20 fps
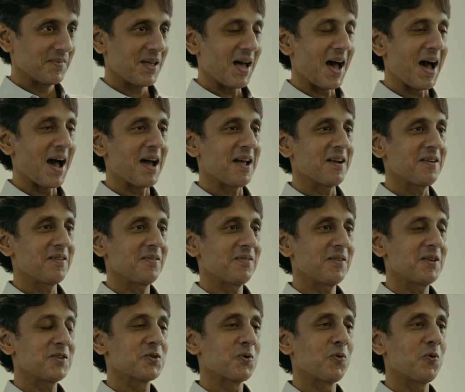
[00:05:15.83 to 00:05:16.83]
And
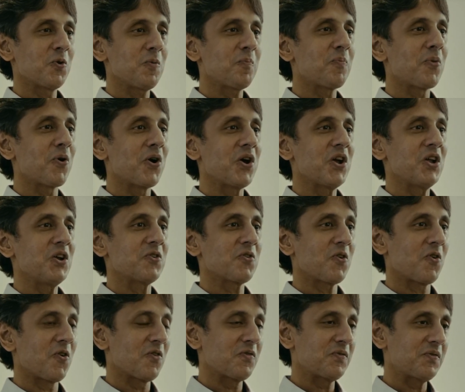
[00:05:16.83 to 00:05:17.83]
this whole point
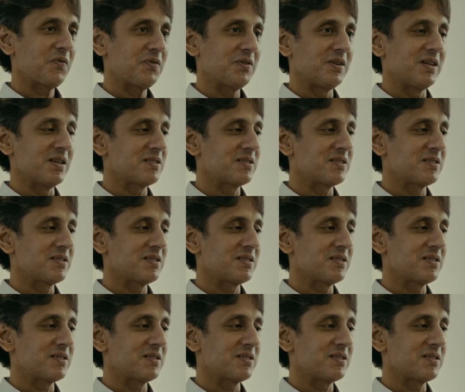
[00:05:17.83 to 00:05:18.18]
of